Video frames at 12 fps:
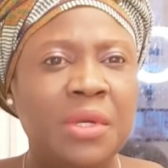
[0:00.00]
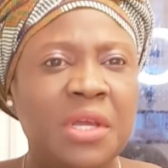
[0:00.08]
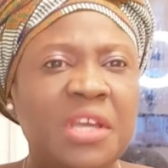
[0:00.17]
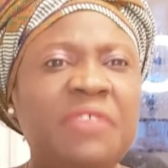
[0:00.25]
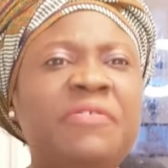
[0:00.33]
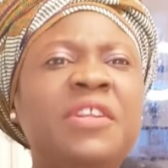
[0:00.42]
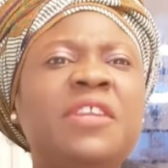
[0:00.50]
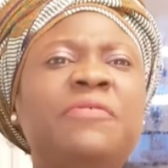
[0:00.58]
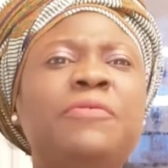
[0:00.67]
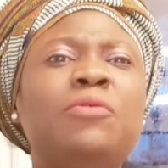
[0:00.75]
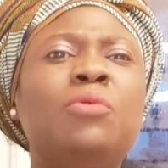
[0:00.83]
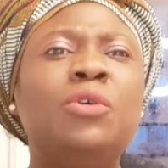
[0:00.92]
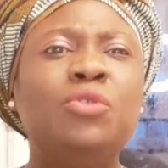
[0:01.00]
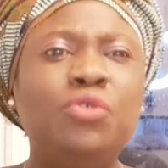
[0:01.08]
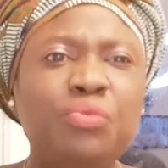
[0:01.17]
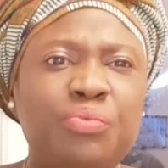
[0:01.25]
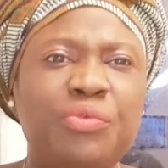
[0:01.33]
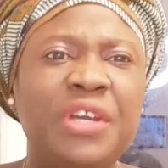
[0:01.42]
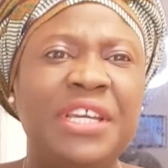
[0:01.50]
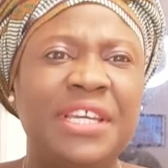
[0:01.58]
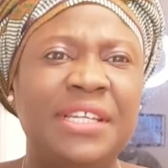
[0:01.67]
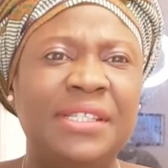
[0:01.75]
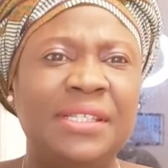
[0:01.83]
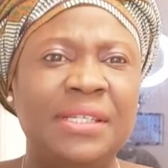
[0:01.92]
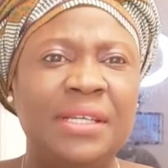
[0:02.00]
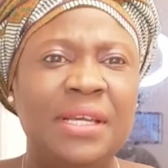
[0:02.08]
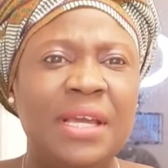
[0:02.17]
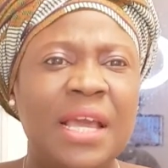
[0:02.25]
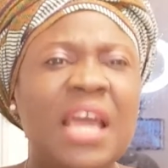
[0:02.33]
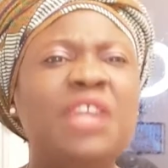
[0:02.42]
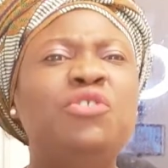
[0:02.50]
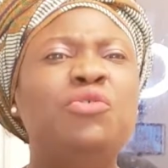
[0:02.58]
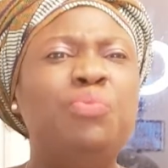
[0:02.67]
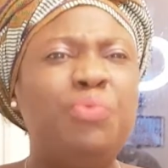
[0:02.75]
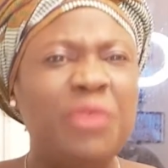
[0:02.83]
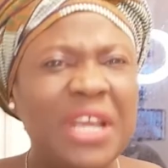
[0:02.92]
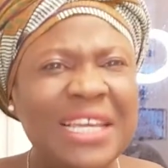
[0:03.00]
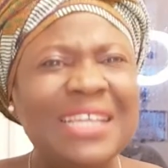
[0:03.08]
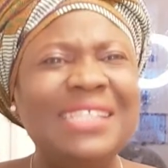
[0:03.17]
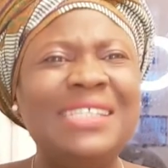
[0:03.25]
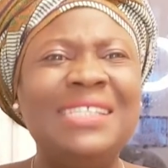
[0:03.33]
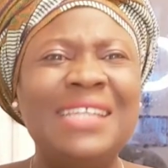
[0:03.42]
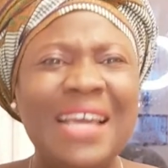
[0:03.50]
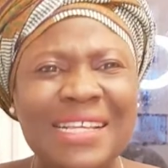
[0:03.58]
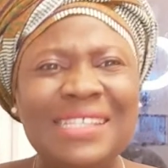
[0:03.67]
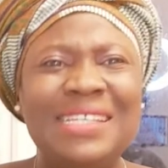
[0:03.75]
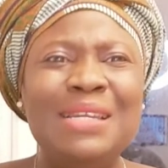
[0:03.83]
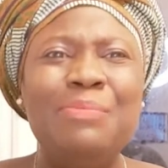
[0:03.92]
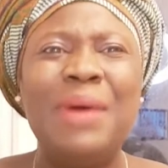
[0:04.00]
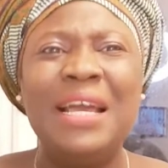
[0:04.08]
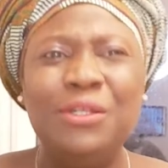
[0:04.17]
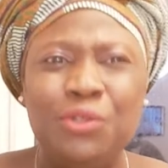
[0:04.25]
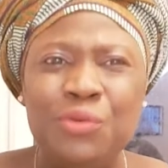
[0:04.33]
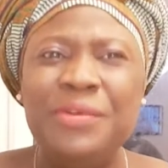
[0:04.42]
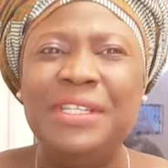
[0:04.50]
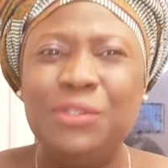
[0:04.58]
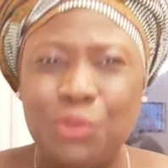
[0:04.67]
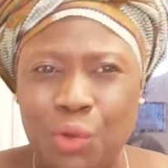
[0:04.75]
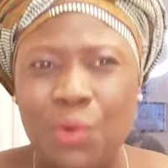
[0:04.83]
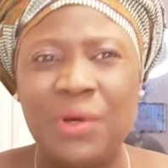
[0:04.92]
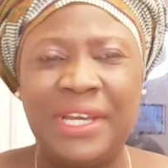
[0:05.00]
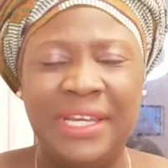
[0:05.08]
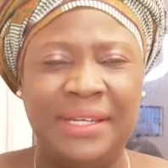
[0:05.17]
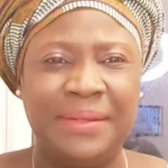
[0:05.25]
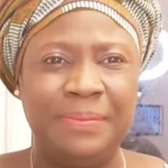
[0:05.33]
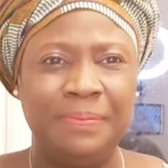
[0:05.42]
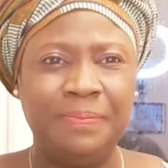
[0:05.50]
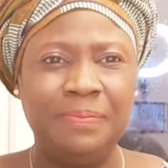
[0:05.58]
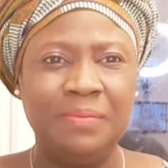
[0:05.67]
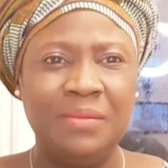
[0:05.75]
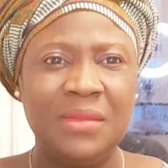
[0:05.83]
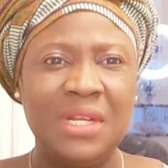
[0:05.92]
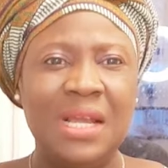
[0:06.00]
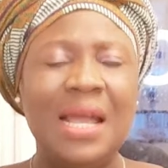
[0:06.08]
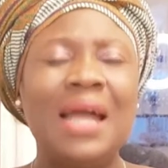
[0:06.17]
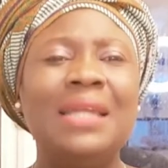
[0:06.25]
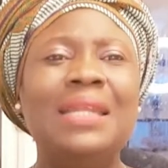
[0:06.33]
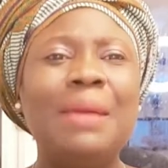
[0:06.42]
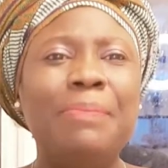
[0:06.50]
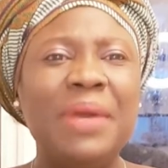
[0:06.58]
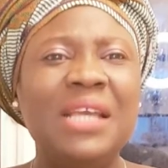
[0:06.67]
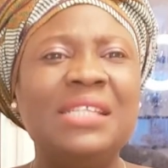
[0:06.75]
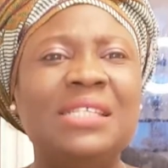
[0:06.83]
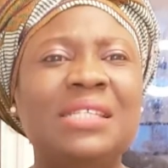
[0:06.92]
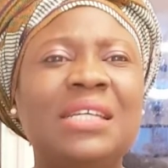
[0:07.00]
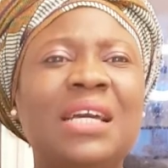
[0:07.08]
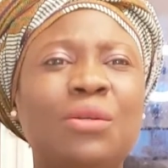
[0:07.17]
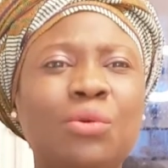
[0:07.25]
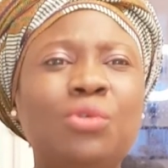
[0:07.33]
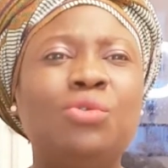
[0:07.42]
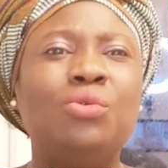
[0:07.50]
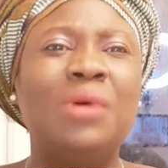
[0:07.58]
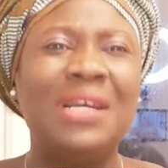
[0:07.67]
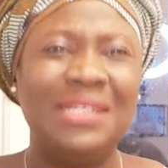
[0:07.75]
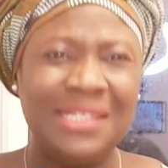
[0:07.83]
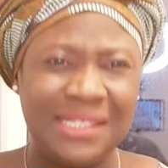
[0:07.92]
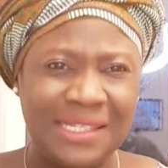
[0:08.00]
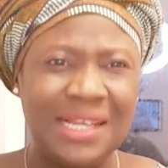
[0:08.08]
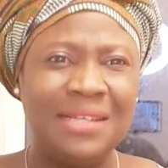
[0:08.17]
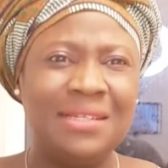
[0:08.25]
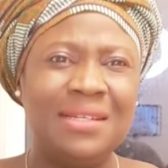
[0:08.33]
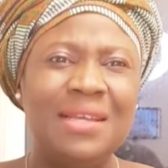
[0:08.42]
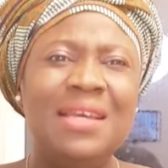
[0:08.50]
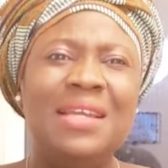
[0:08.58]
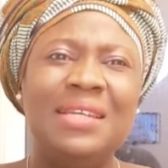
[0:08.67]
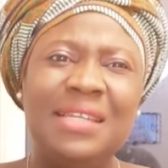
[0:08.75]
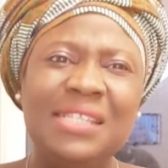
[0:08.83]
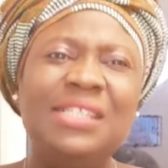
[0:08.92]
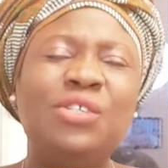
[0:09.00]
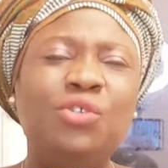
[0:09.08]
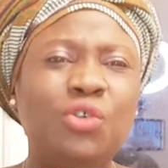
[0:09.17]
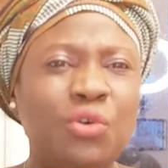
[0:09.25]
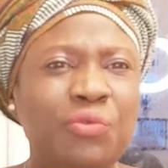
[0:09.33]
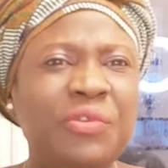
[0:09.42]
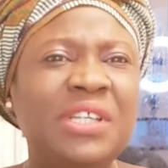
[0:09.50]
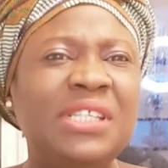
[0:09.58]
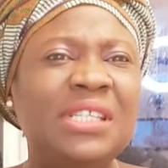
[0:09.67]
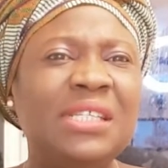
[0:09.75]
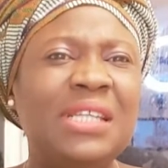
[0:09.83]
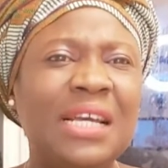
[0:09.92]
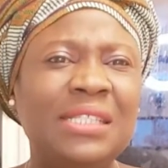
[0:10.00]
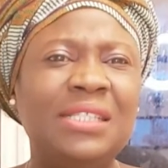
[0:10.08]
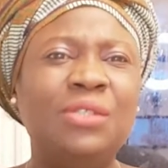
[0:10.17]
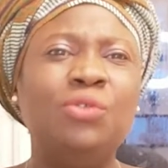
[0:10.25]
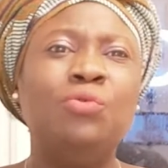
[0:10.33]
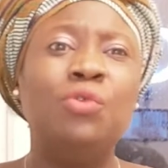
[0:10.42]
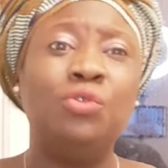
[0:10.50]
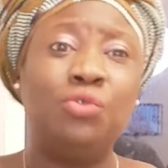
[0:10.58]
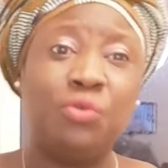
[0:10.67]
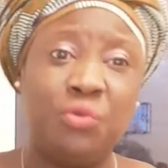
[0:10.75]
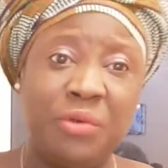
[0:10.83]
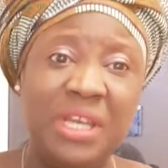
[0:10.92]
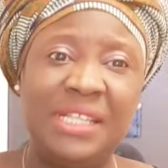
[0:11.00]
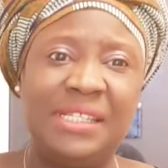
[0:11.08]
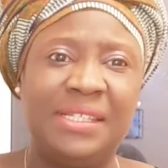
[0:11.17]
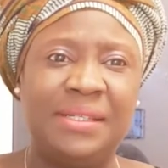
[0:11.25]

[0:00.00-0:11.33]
even if you want to break it, and you break it nicely by doing talking, other person can also understand. This is your reason that you want to quit.